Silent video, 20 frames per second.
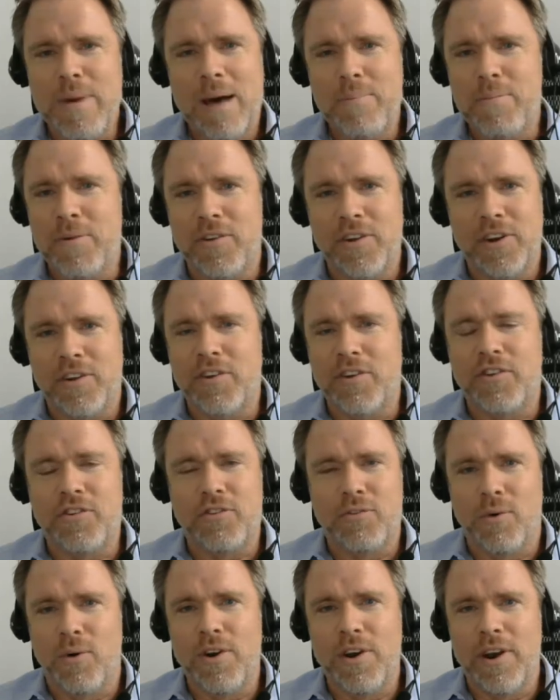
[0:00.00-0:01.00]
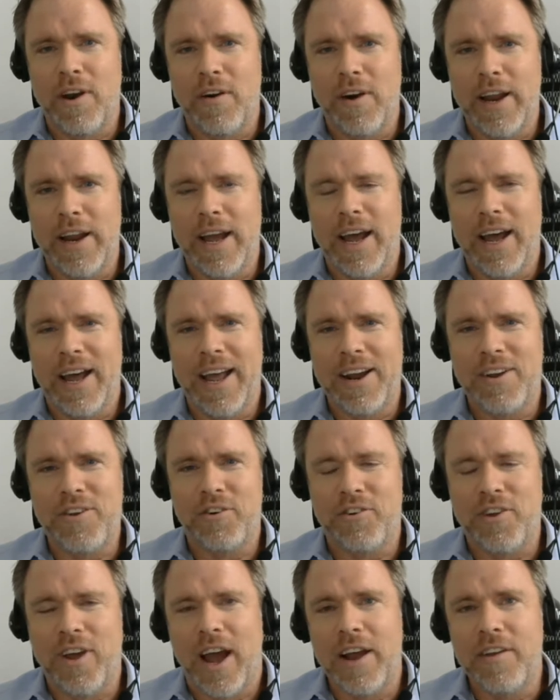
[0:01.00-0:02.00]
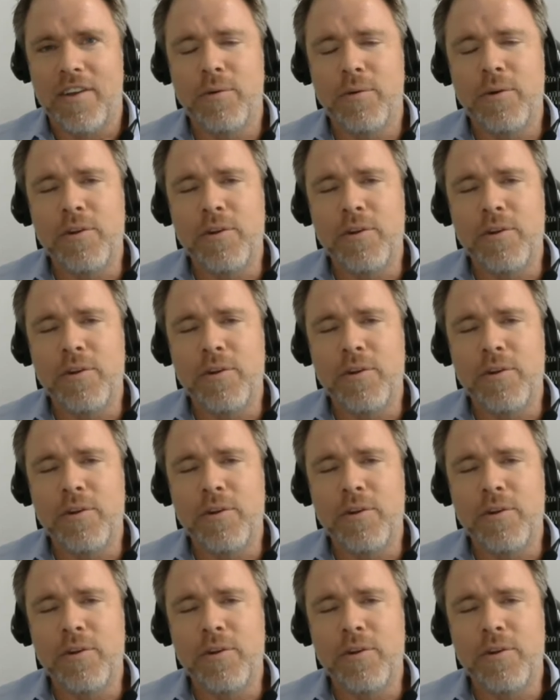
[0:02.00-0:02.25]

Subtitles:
map is an extraordinary exercise.